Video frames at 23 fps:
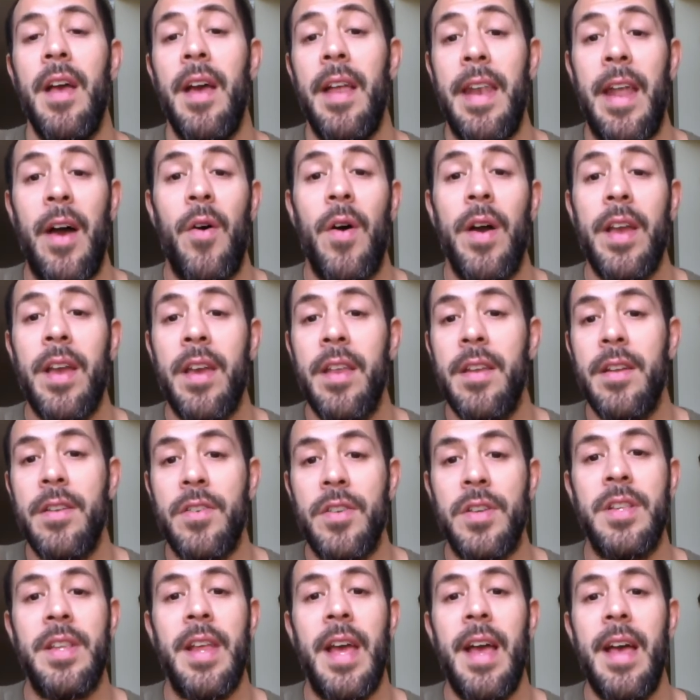Now I can
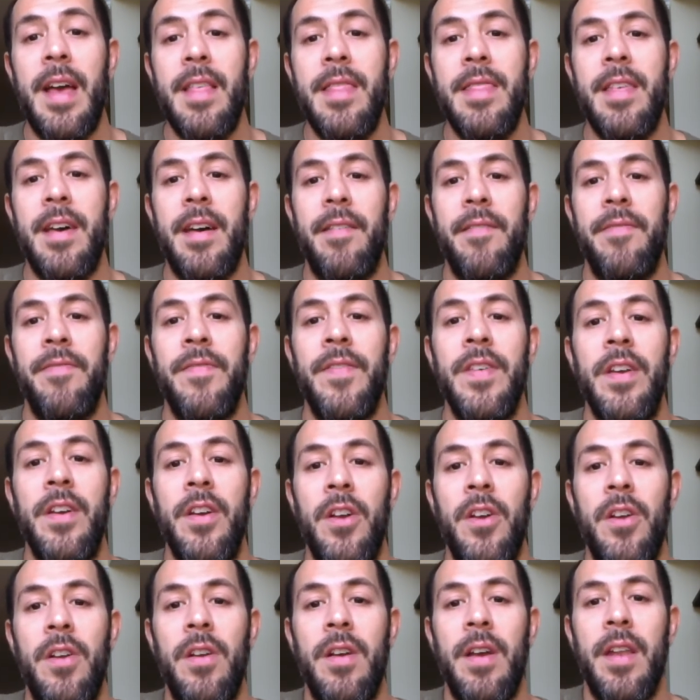understand that
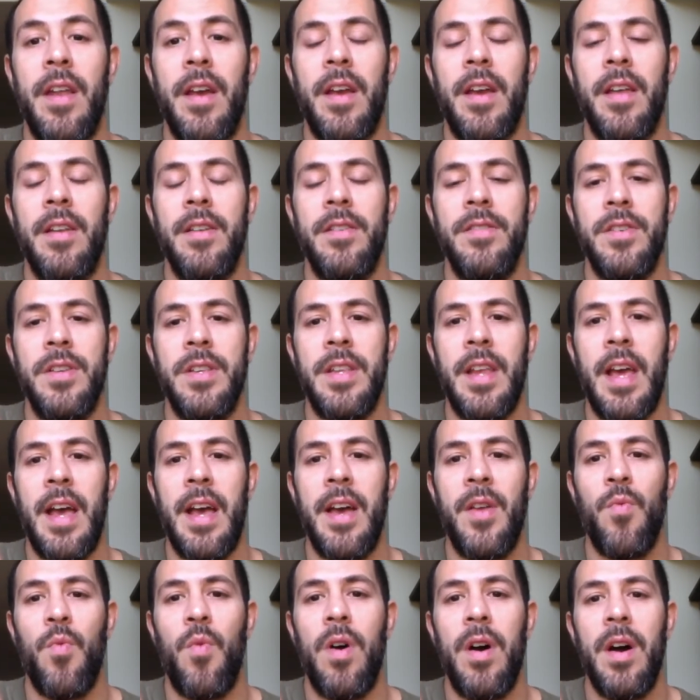fear, and I can
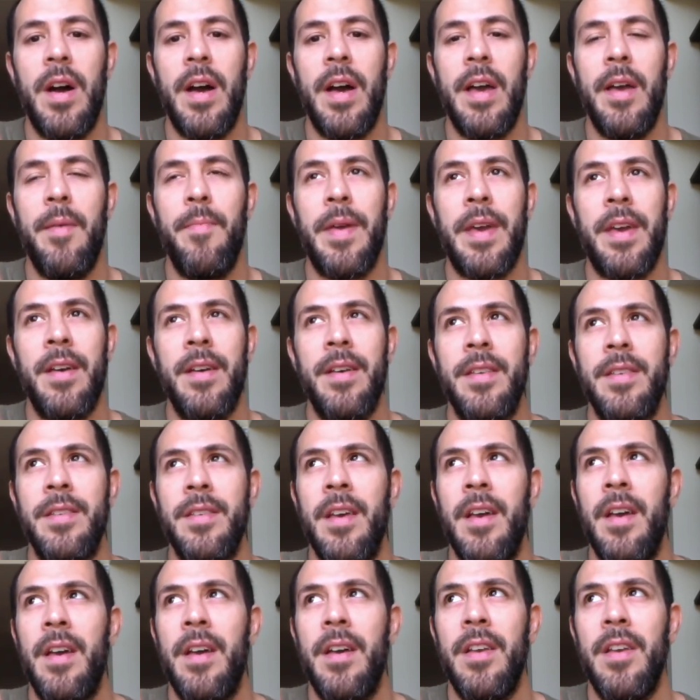understand why, because
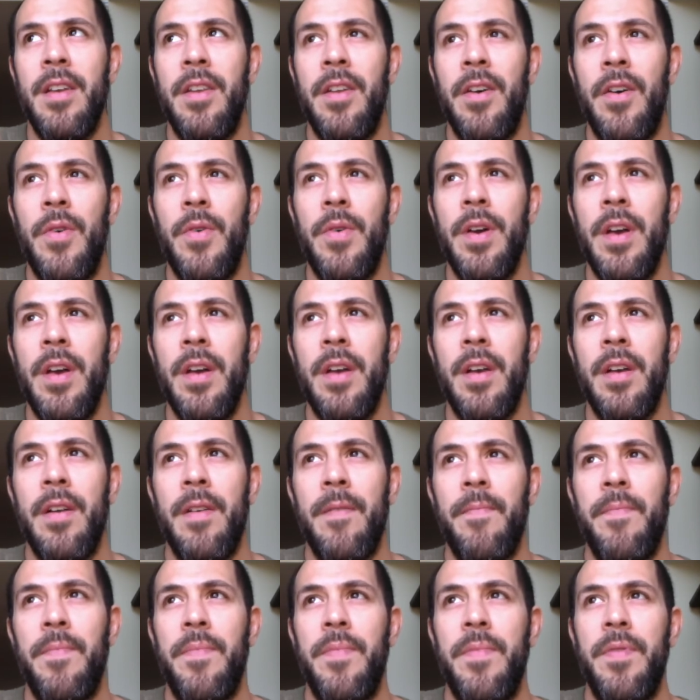
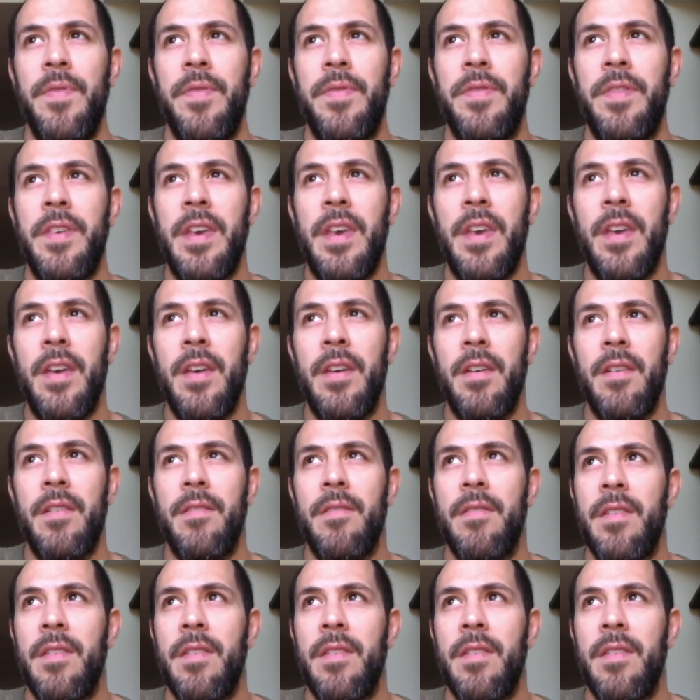the